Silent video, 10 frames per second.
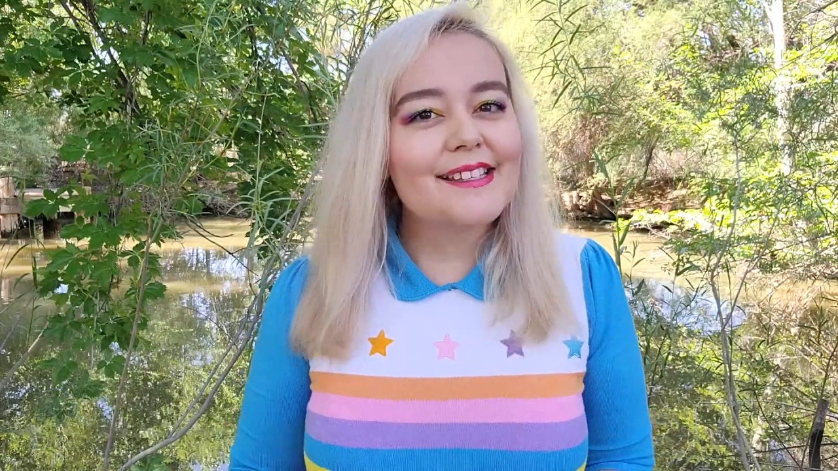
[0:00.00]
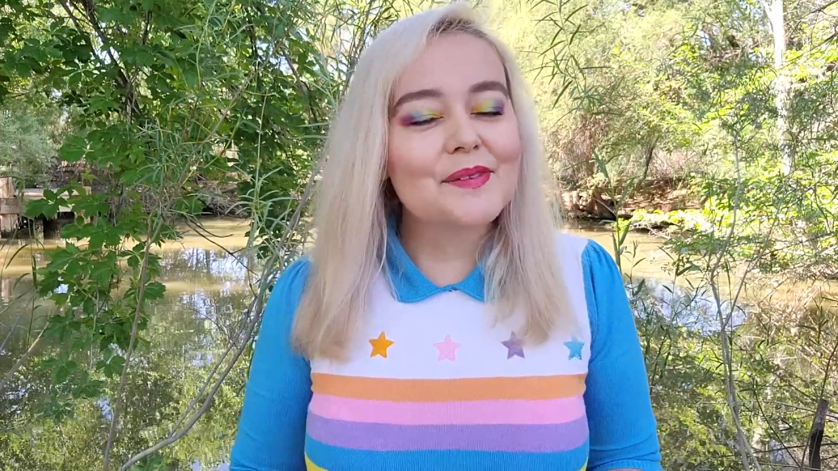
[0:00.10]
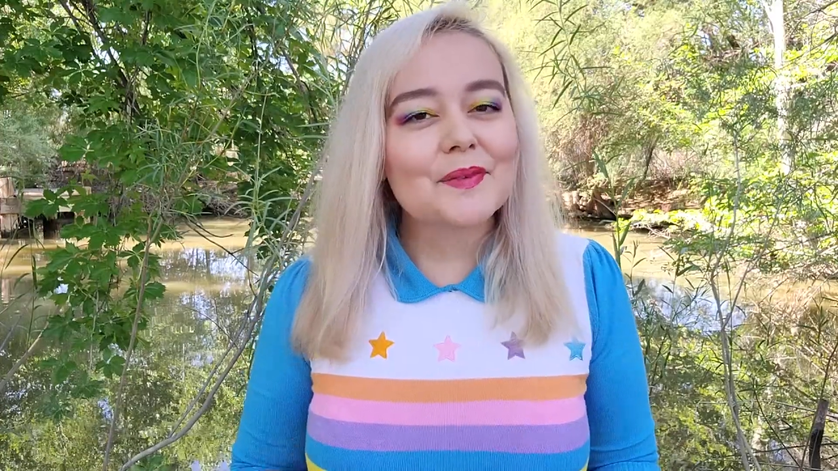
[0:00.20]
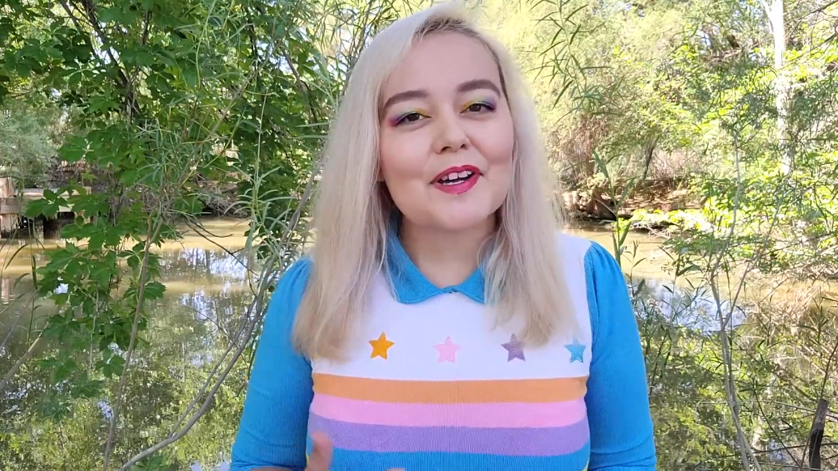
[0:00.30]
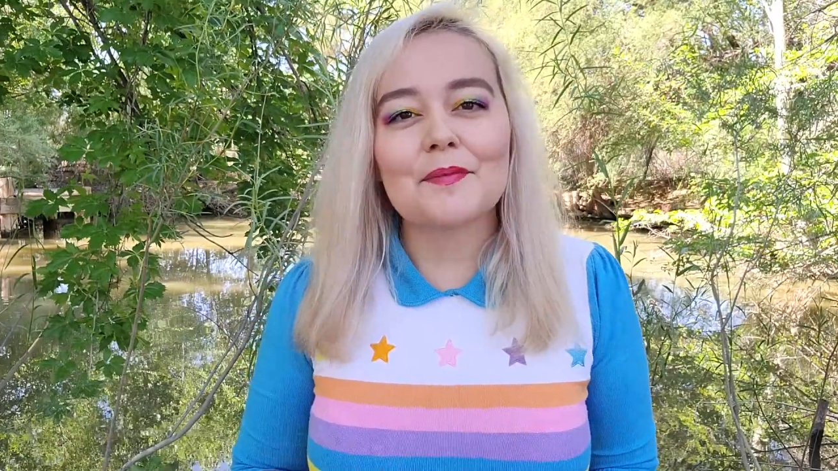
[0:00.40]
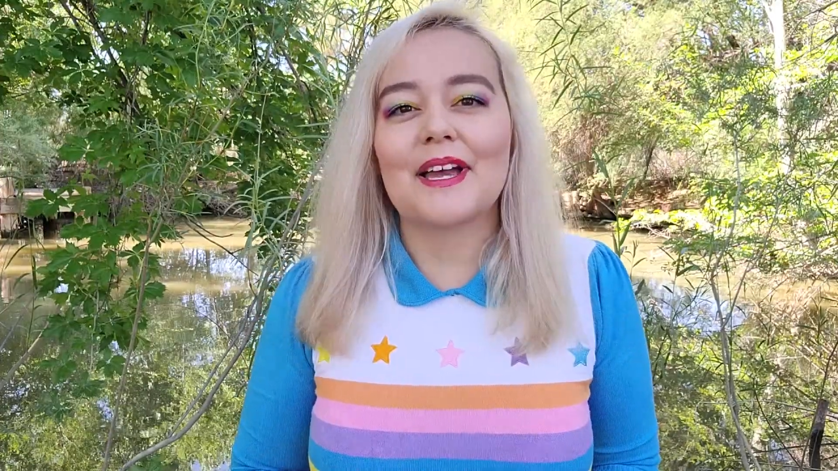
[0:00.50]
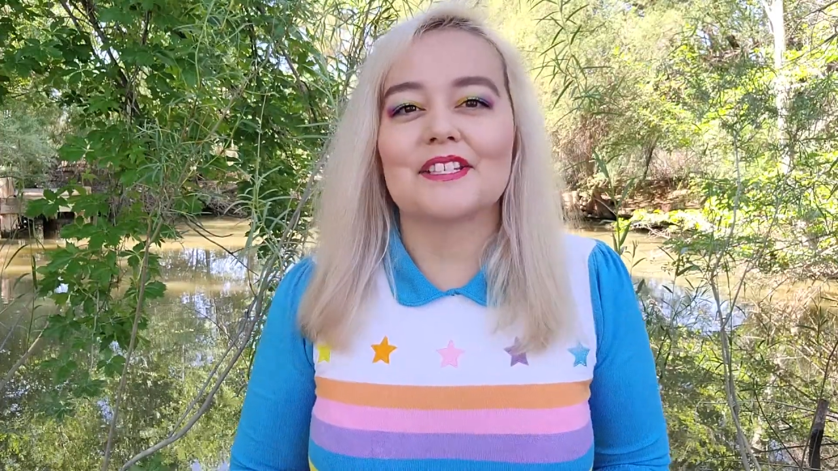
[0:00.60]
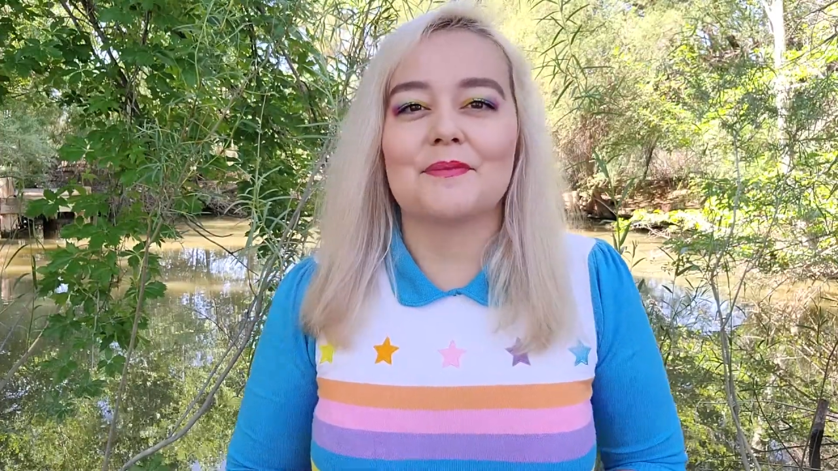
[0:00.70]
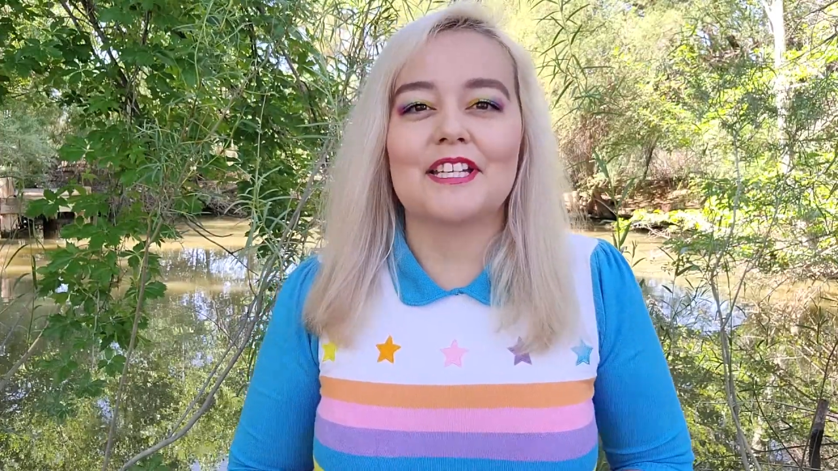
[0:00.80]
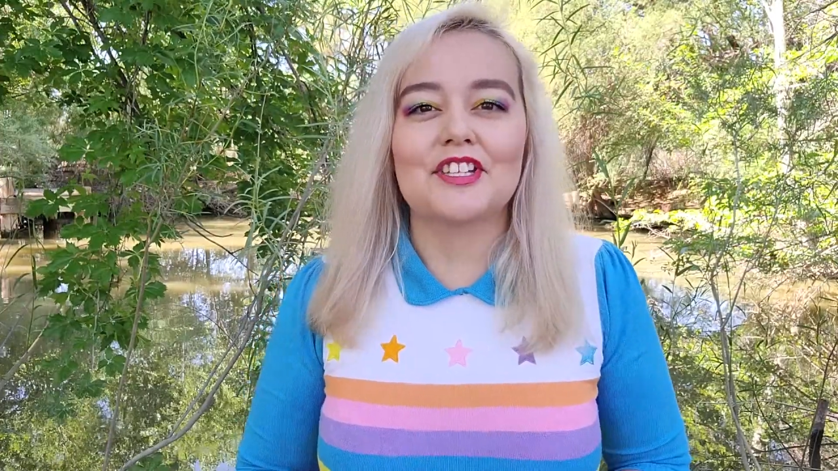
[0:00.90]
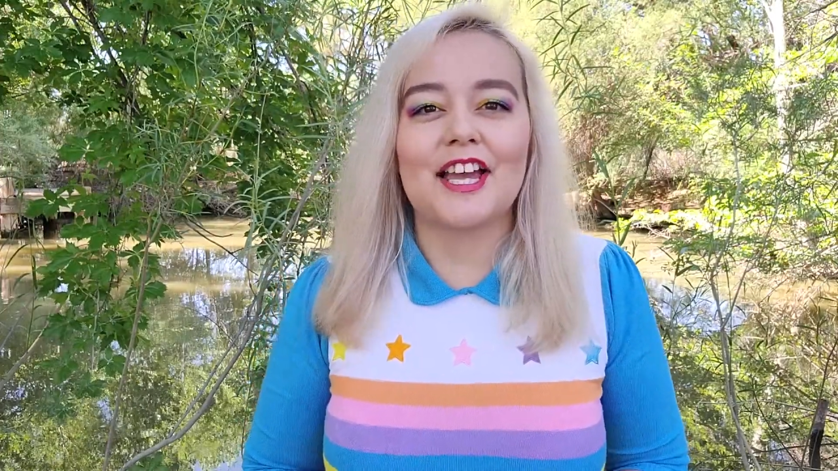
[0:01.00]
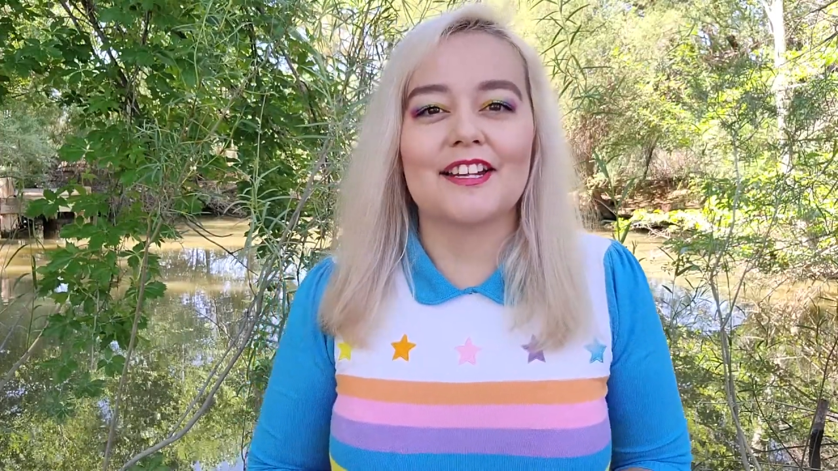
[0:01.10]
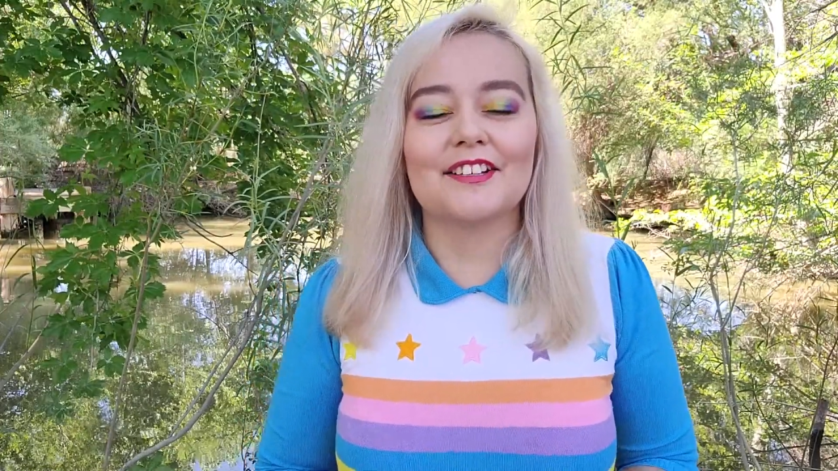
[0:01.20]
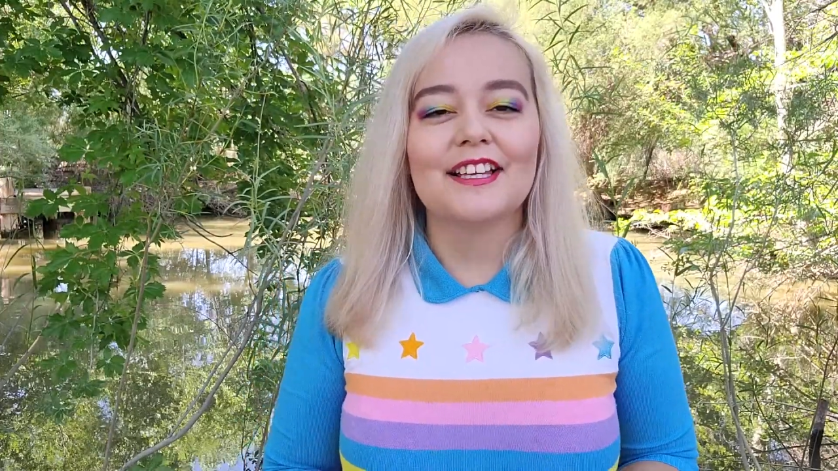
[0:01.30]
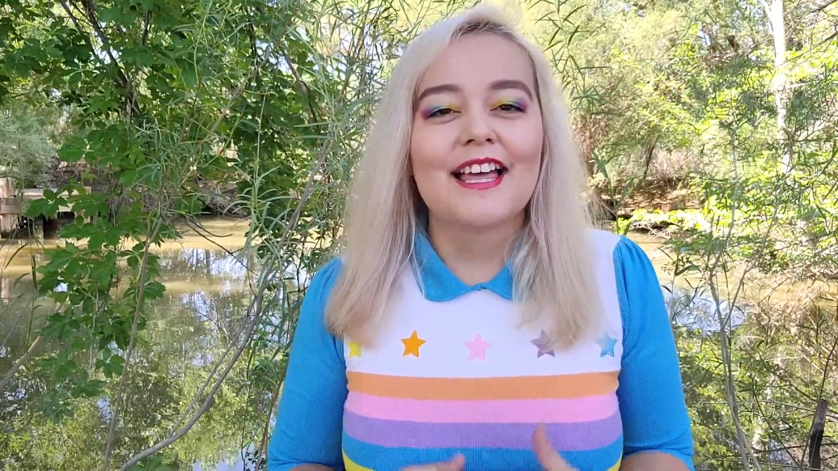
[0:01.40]
guys, welcome back to my
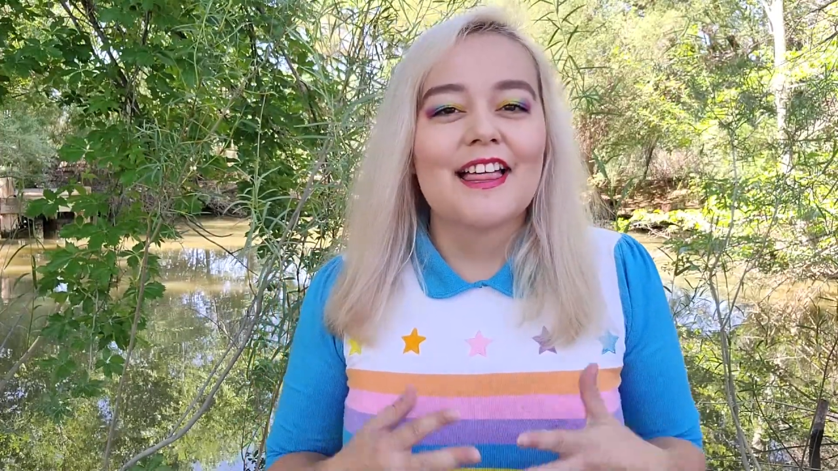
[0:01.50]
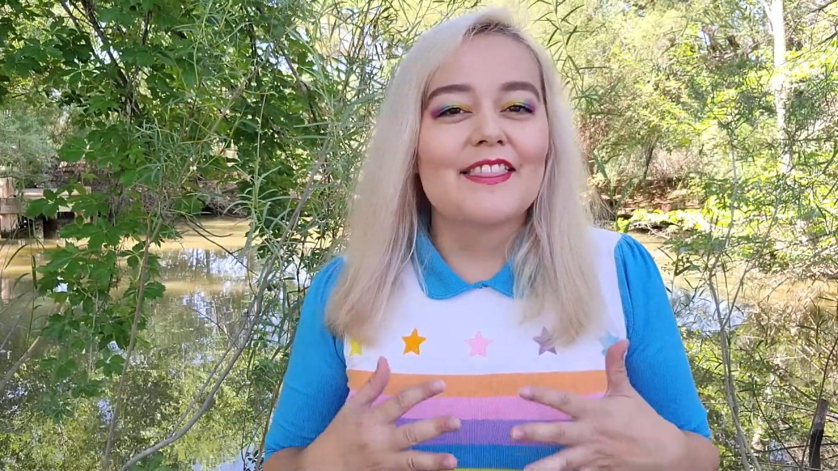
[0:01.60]
channel.